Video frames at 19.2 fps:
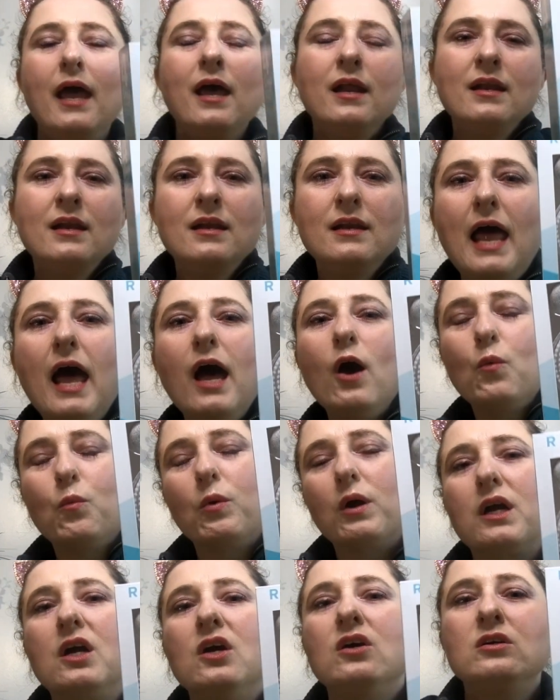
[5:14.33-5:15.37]
And now
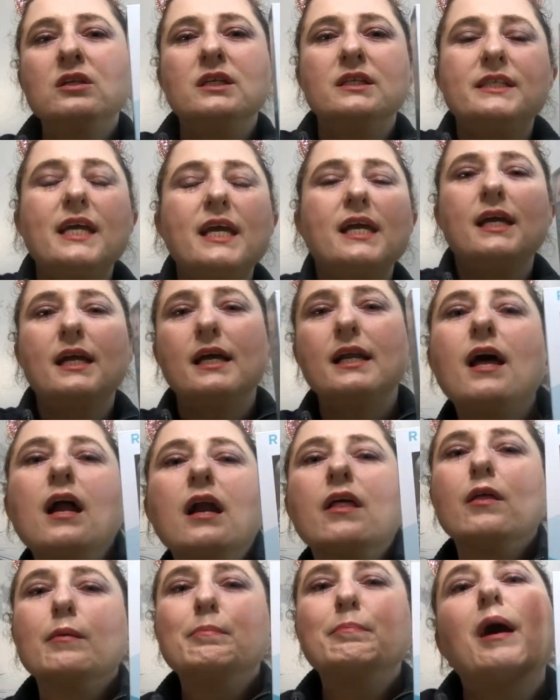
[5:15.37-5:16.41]
we're gonna take it
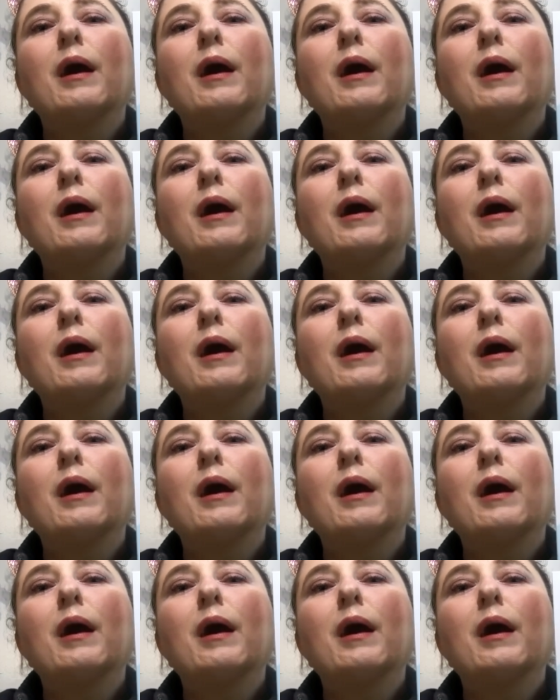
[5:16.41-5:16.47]
out of the